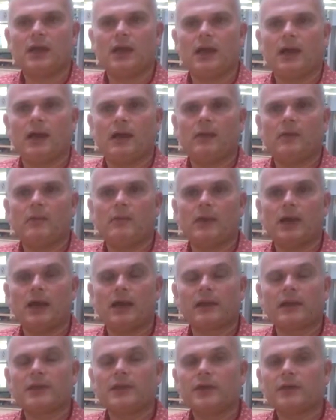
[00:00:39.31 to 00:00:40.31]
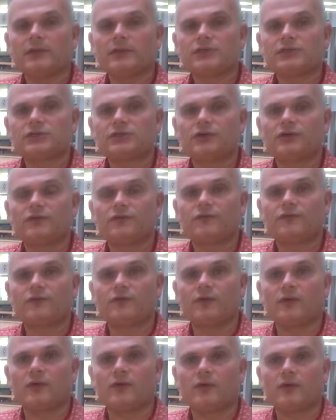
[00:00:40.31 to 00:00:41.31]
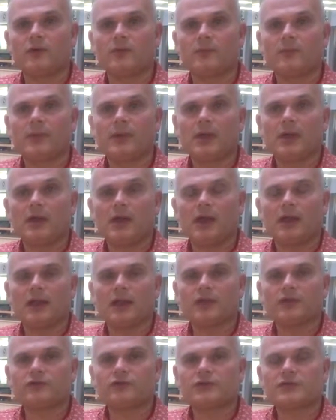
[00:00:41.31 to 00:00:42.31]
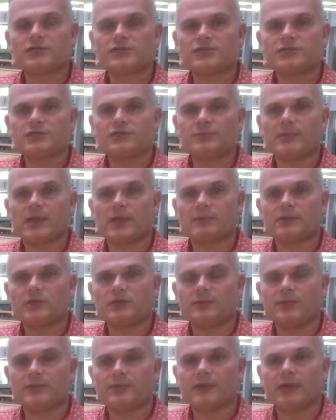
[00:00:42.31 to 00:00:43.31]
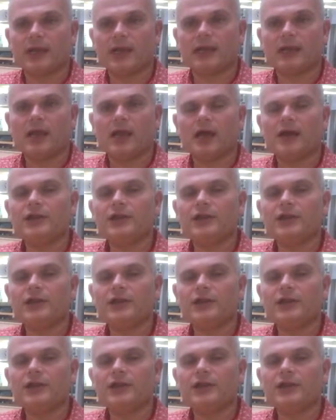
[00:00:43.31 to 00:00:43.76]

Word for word: Um, and I know it's good for like Christians to be able to be relate,